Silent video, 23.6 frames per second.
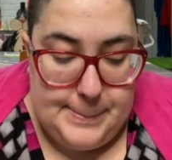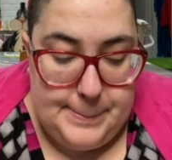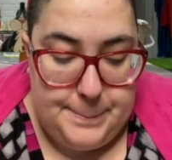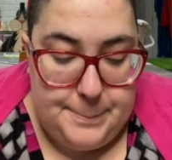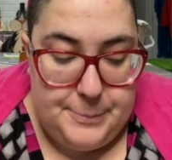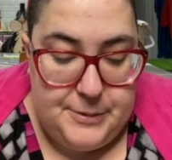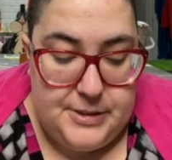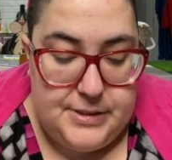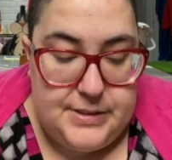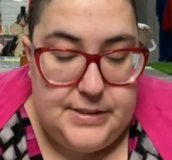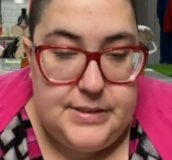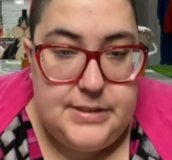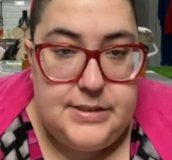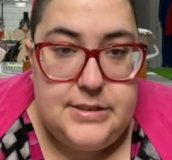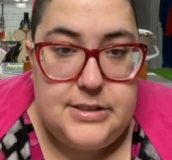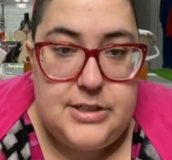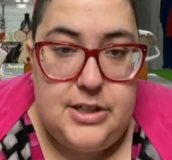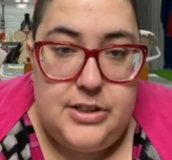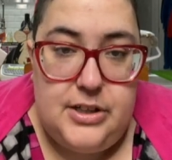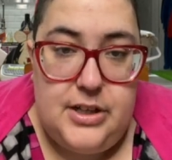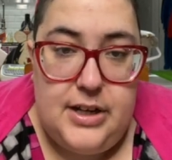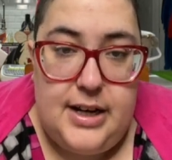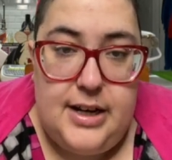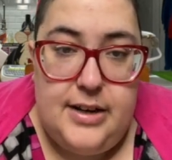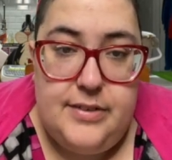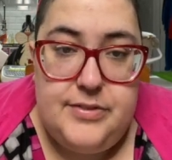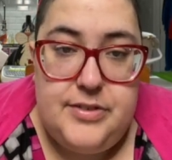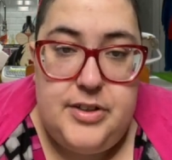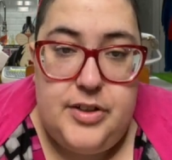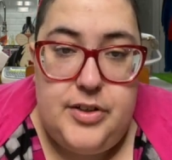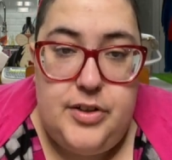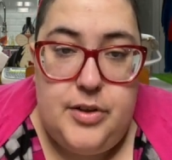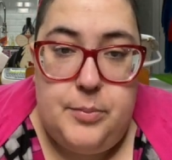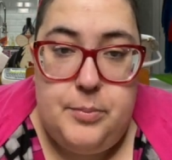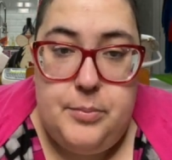it's gonna have the
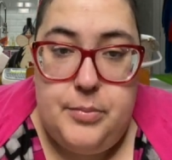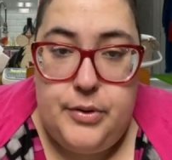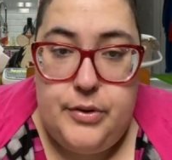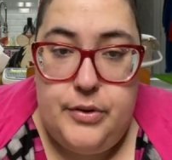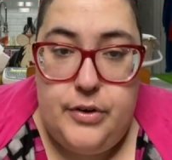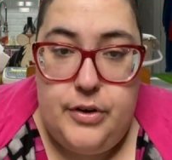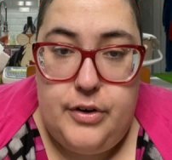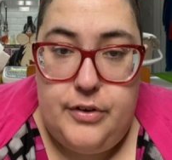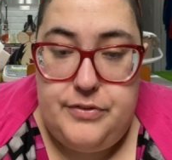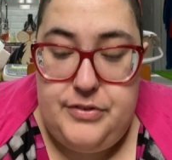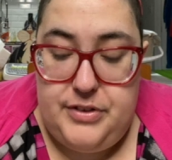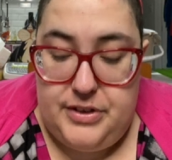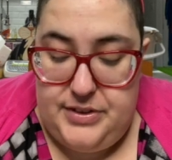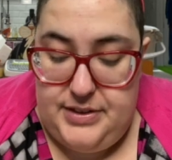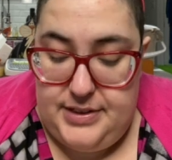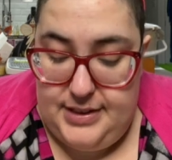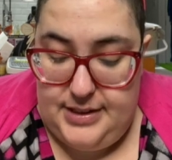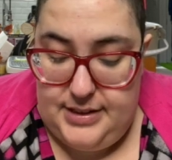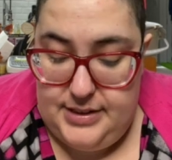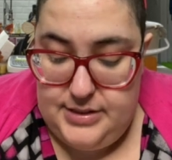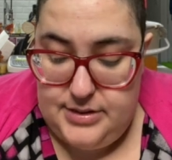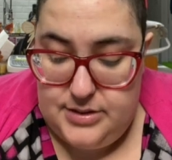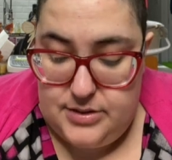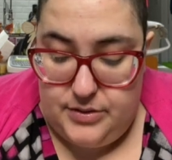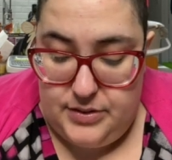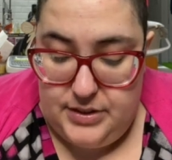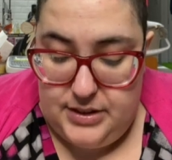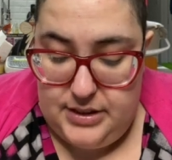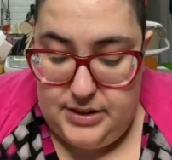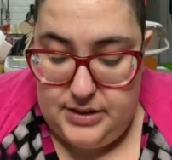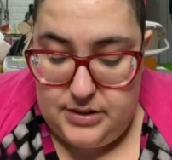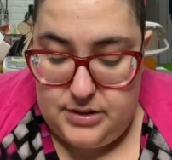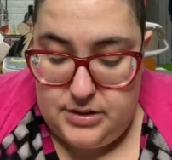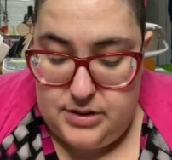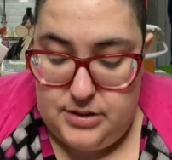number of the days on
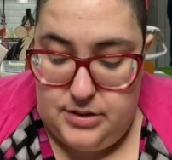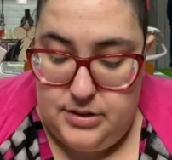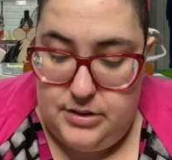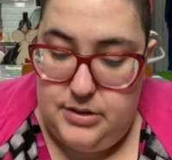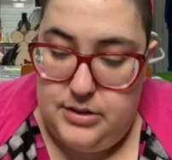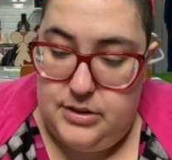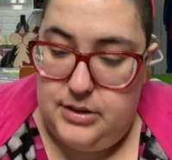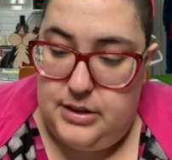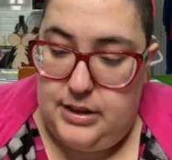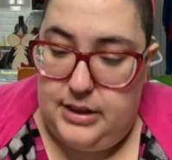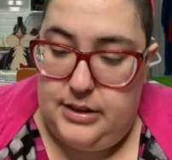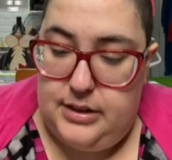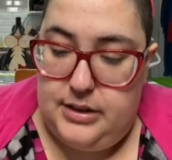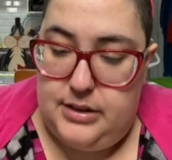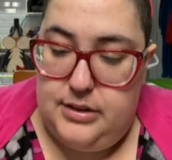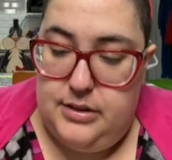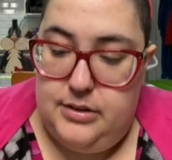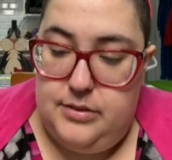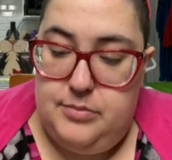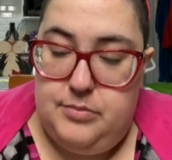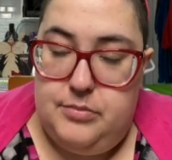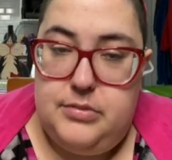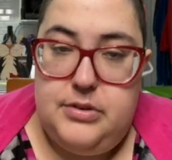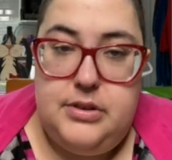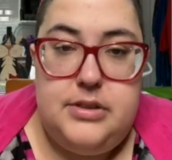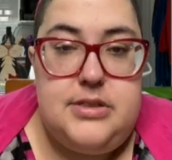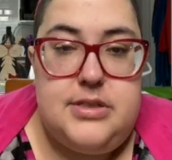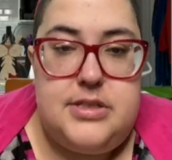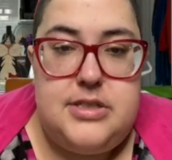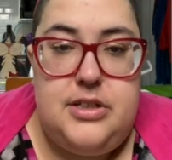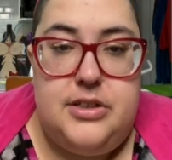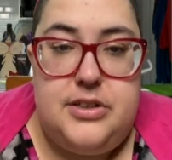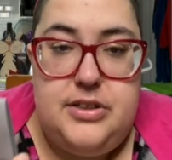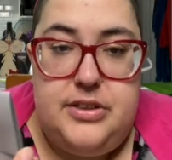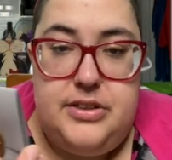it. Like, it's
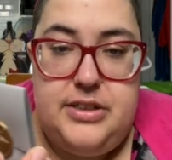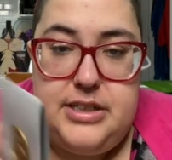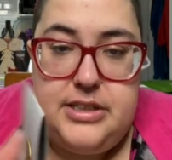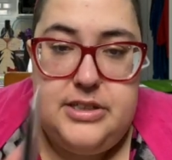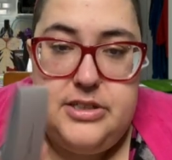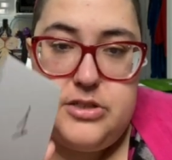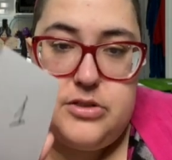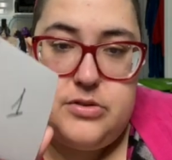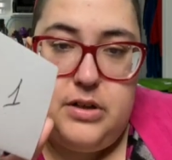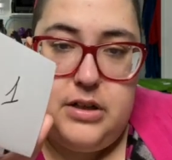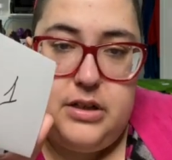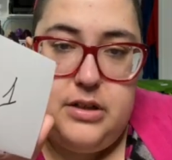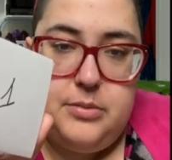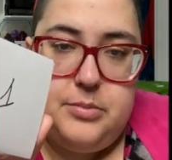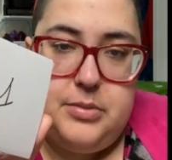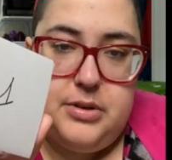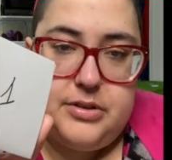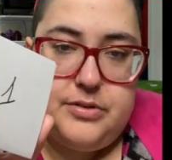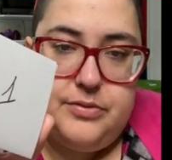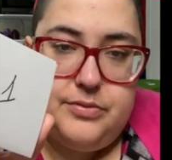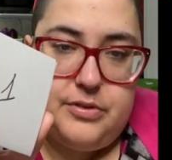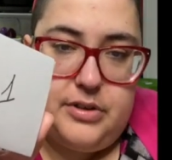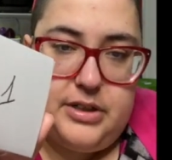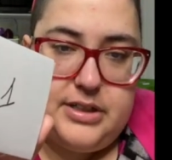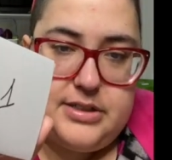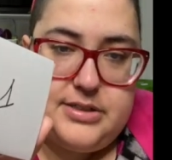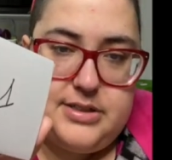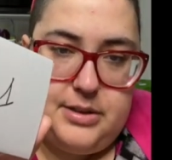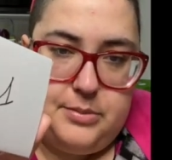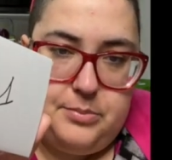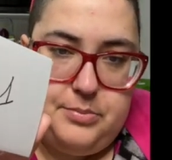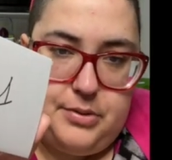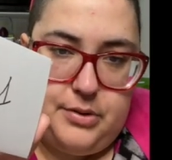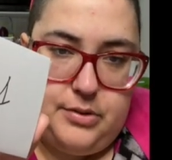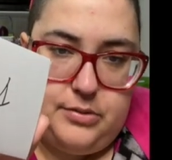not an extra, but for
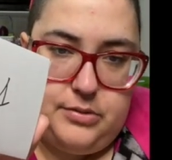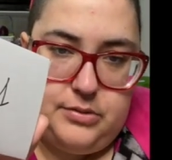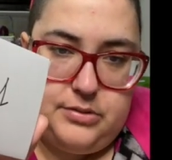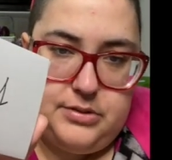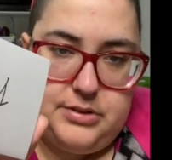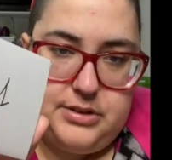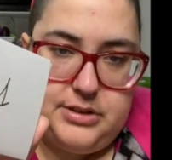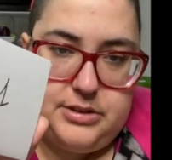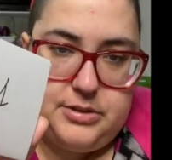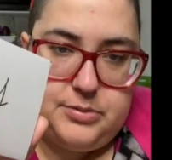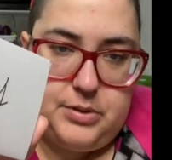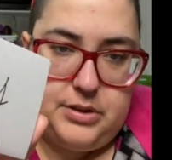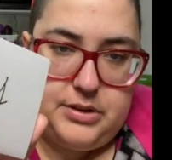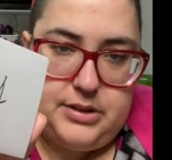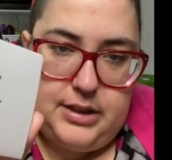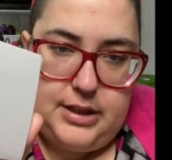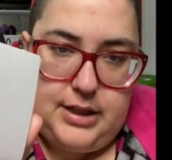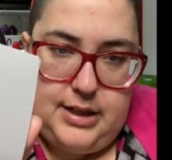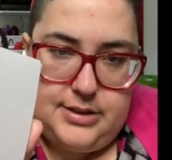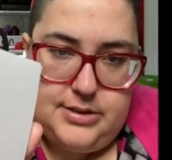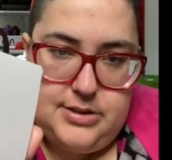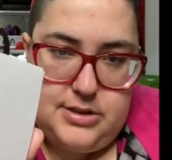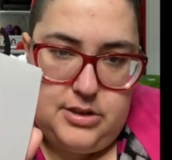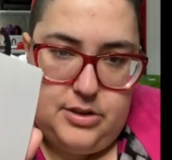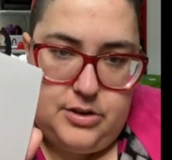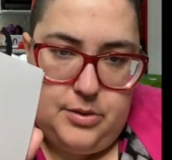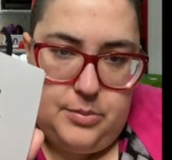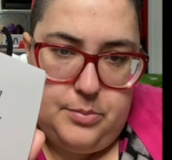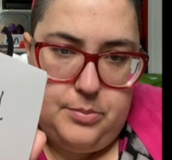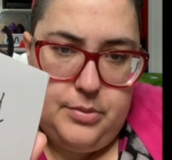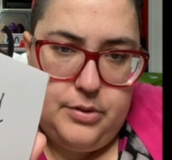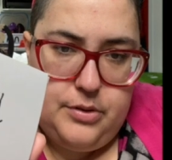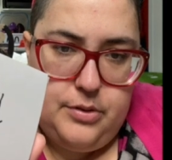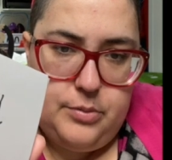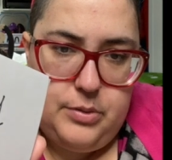example, this one has the
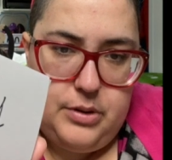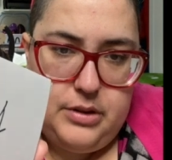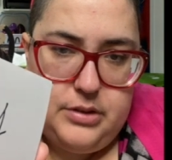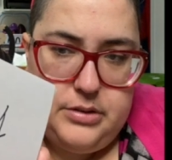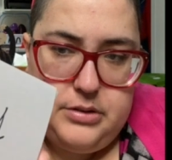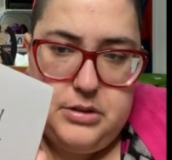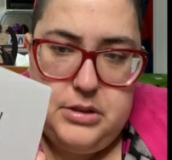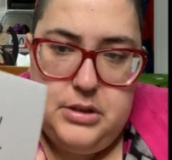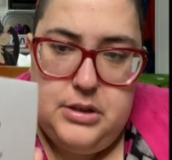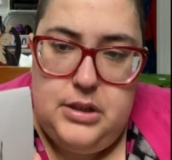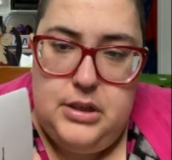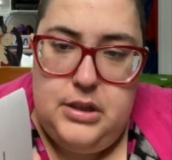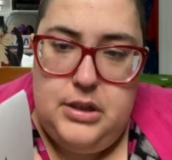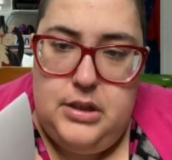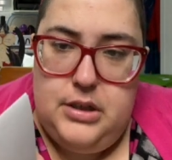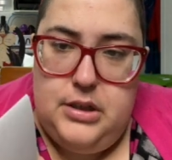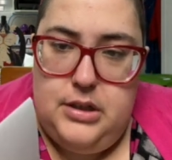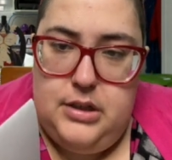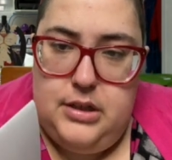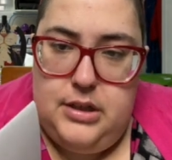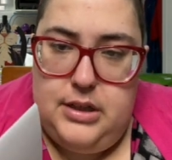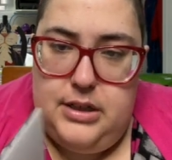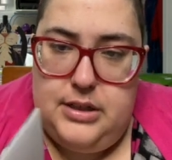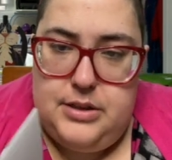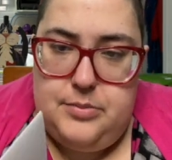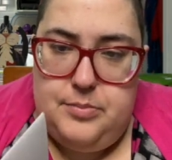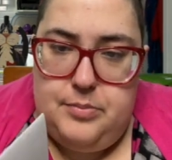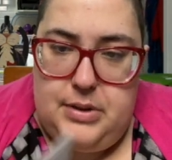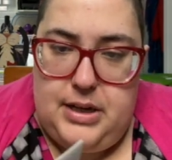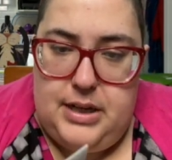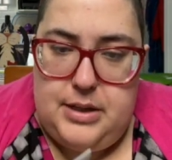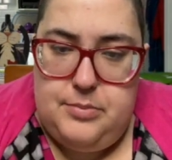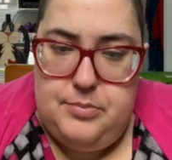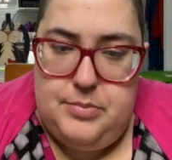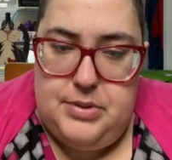number one. It
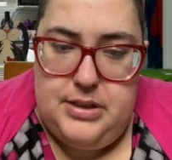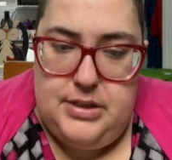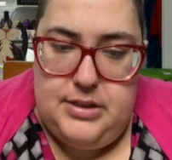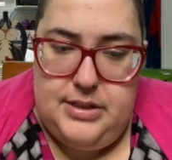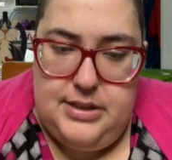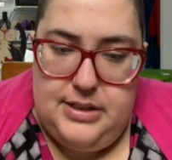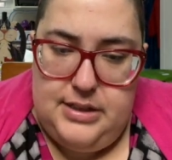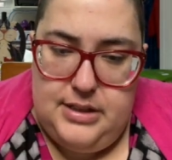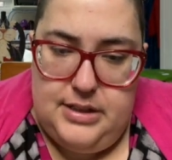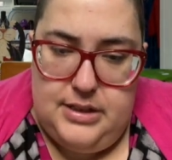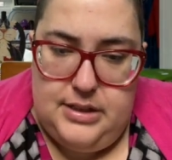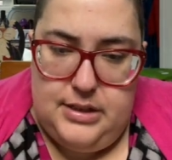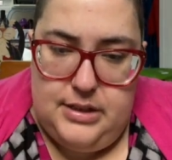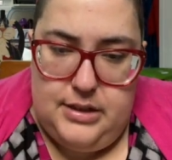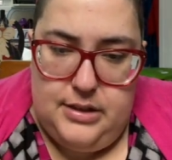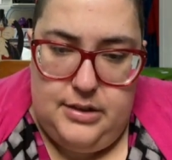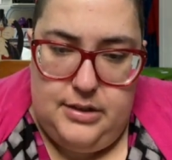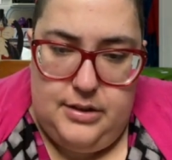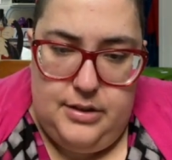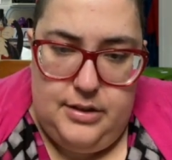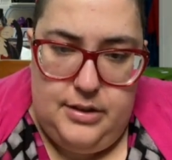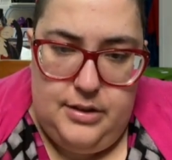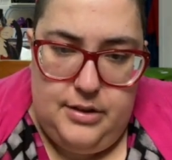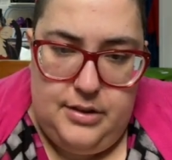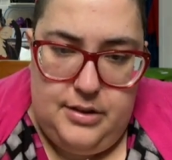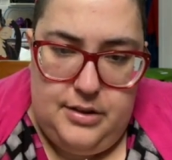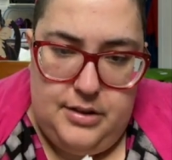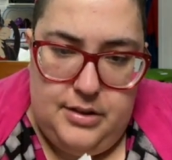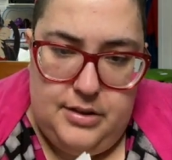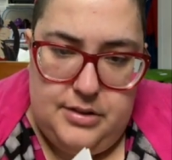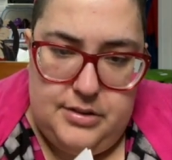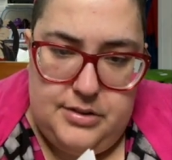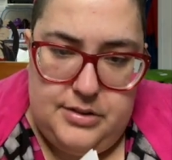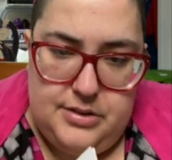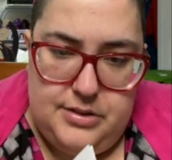might be
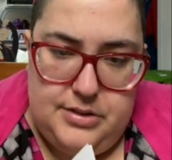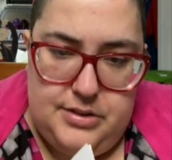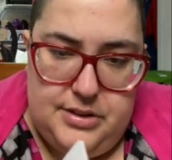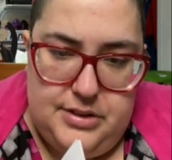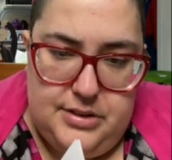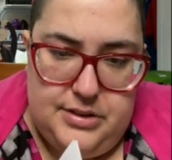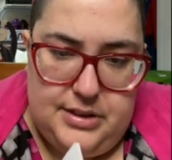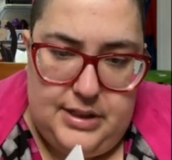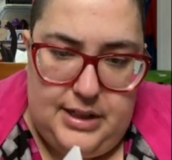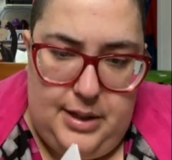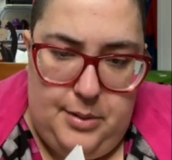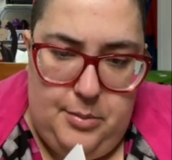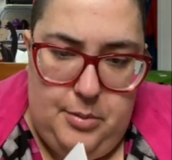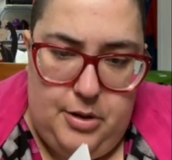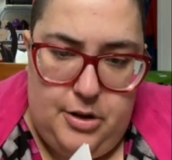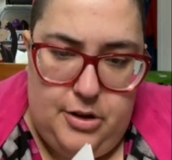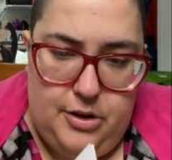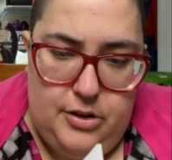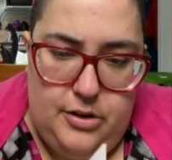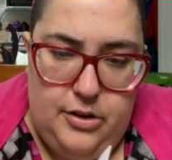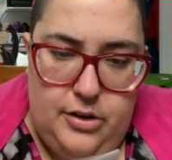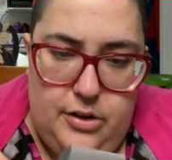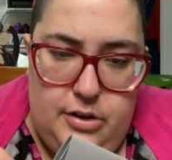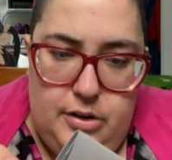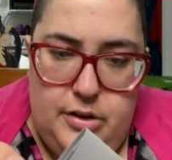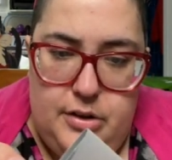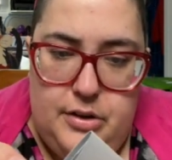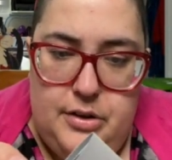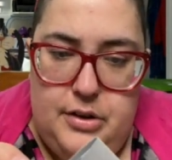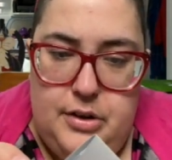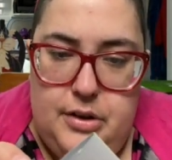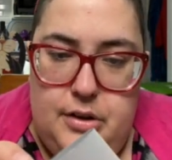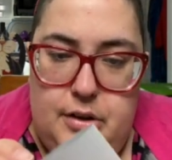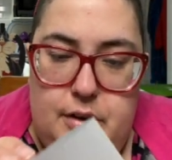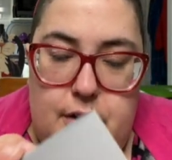the name color
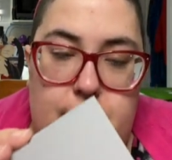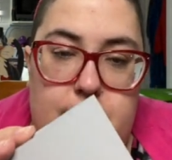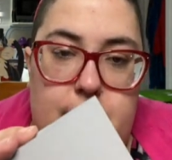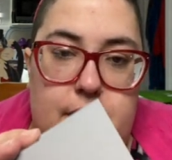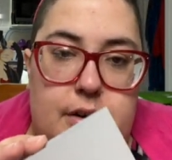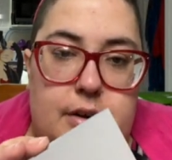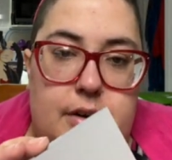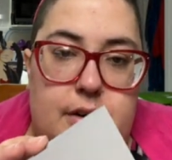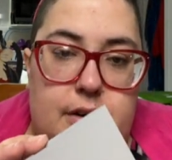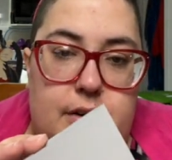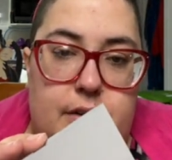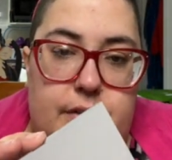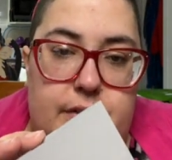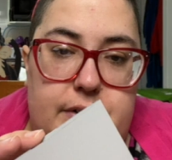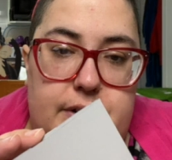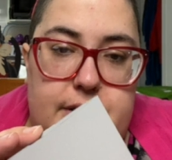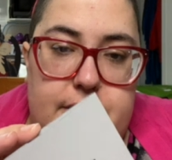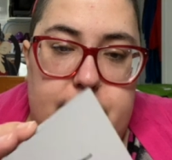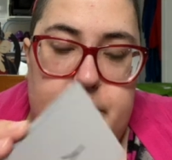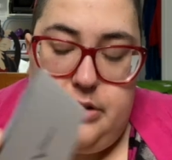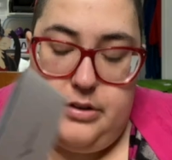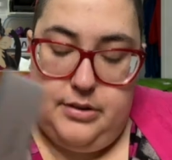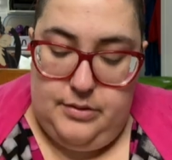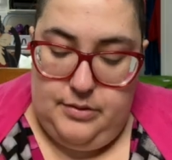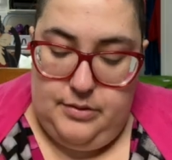on it.